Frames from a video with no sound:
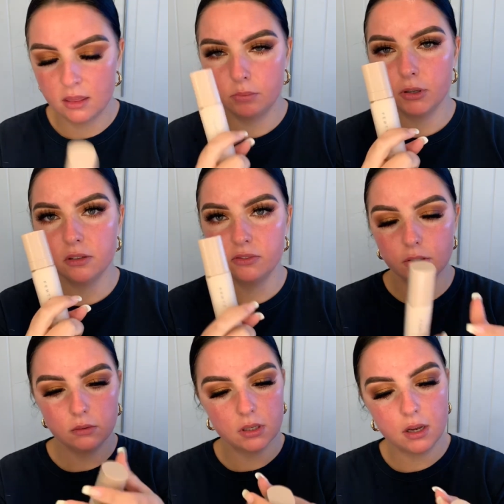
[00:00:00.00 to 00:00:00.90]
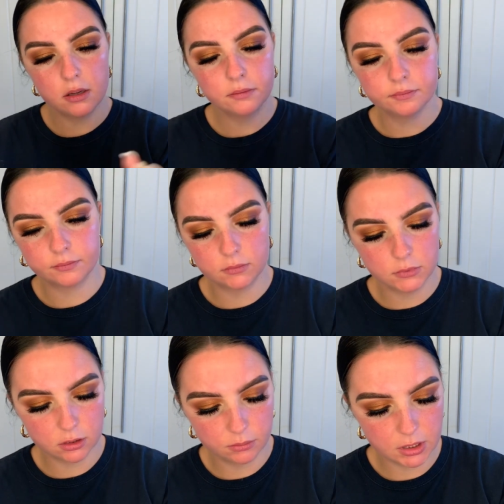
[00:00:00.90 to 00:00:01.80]
Pro Filter, I'm
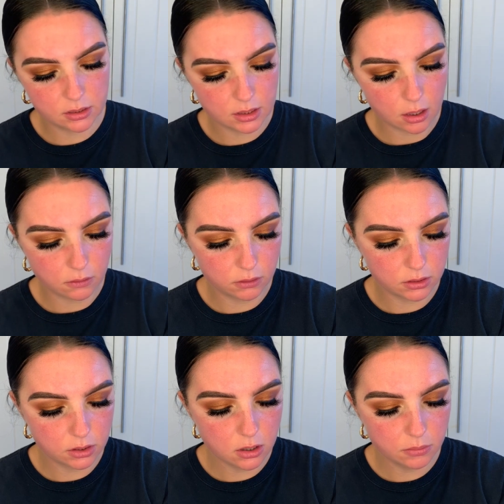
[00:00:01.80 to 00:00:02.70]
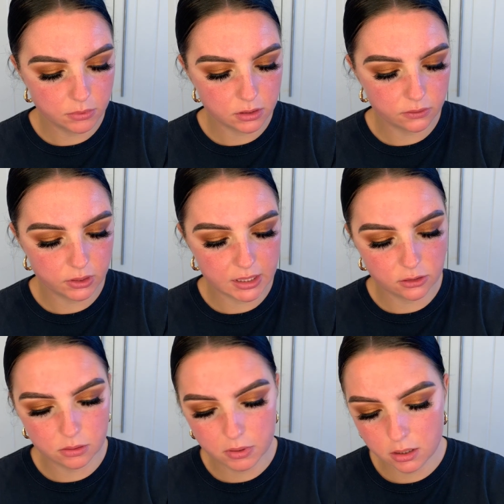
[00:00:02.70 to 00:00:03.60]
just going to be using that over the top just for an
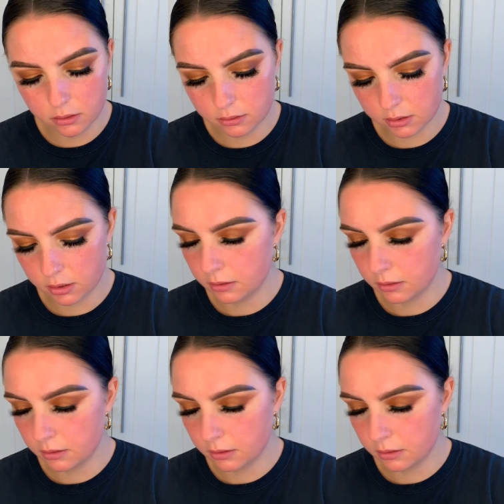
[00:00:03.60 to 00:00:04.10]
extra boost.